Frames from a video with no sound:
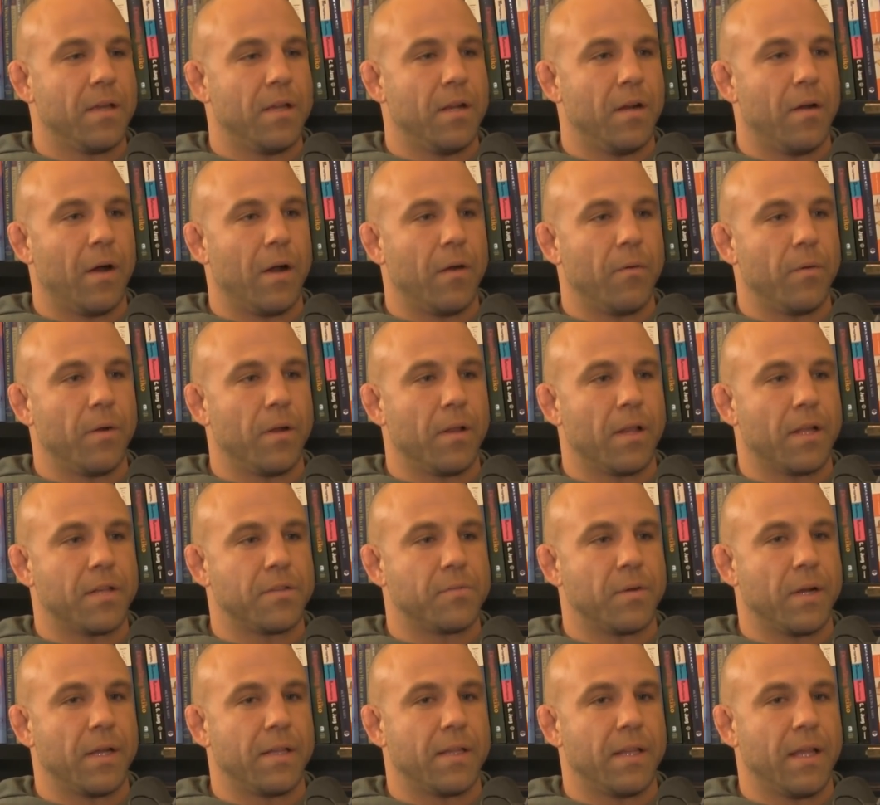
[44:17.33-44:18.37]
You know, I
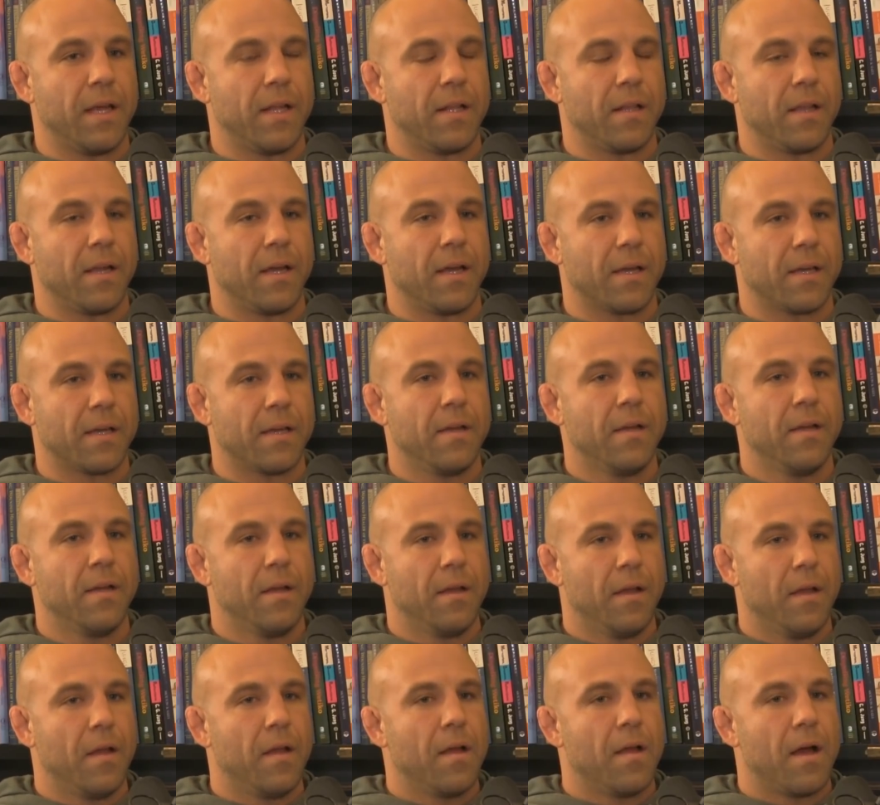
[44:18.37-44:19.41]
realized right then, like,
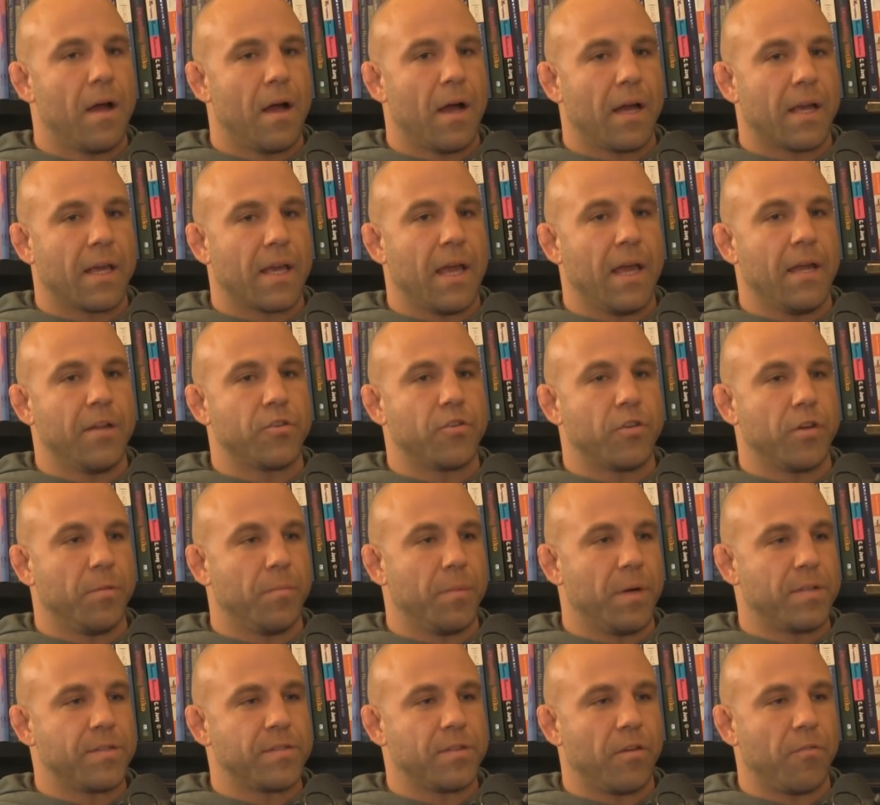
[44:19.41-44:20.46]
I can
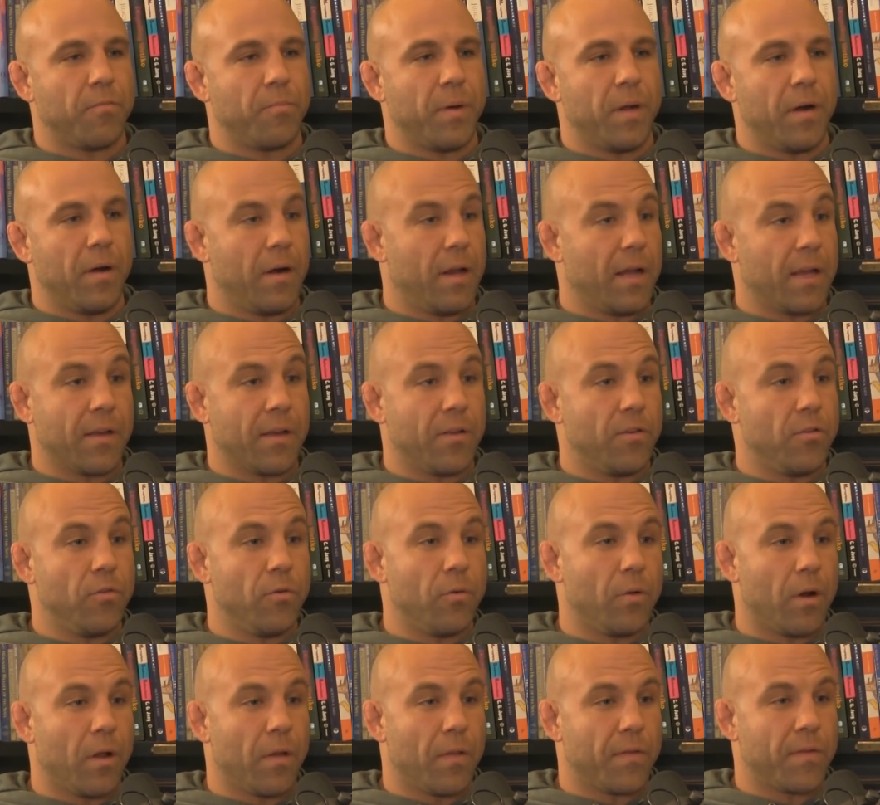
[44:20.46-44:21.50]
treat myself better and I can
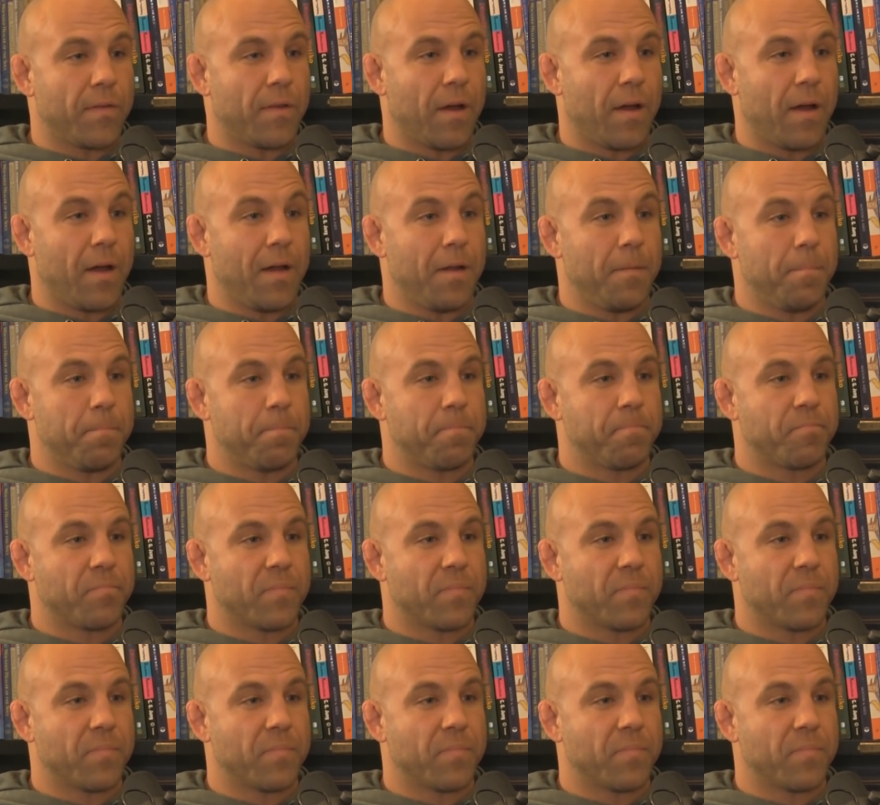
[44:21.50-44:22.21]
do it all the time.